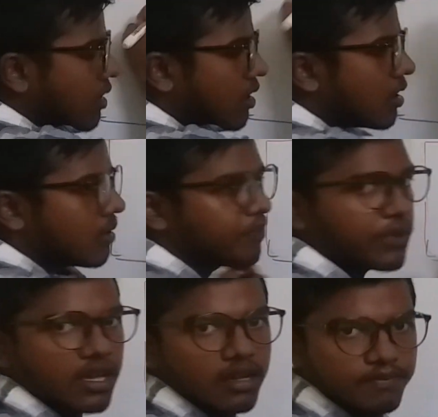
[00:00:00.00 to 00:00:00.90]
and
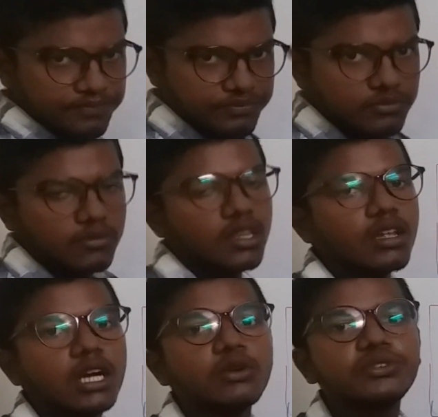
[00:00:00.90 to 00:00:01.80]

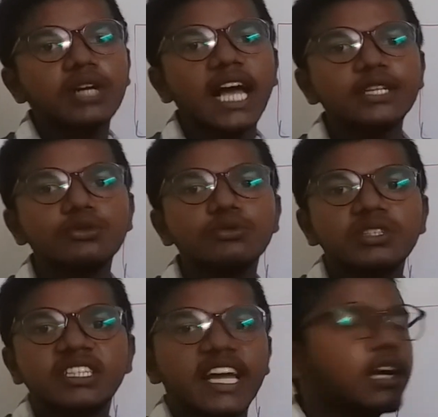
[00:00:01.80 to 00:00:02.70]
will try to
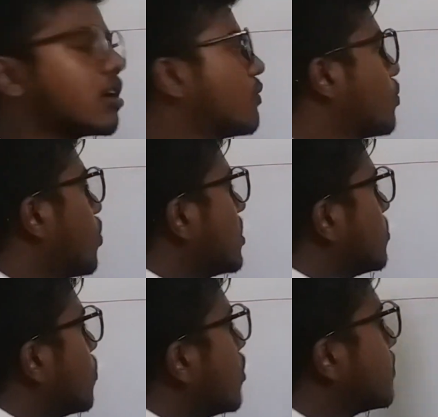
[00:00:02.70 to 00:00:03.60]
take off
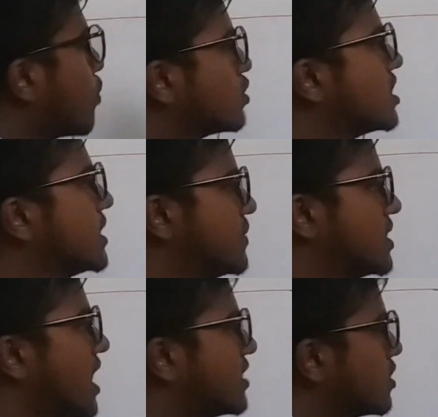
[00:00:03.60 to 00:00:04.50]
what more positive
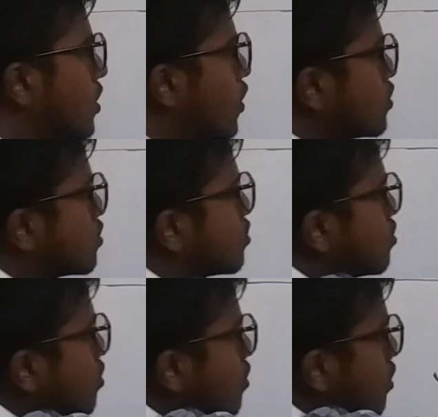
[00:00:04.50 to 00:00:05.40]
charge.
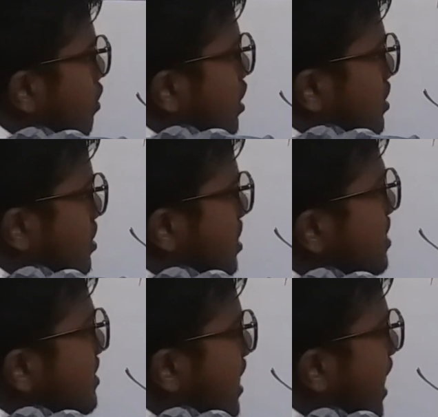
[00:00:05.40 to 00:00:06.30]
So this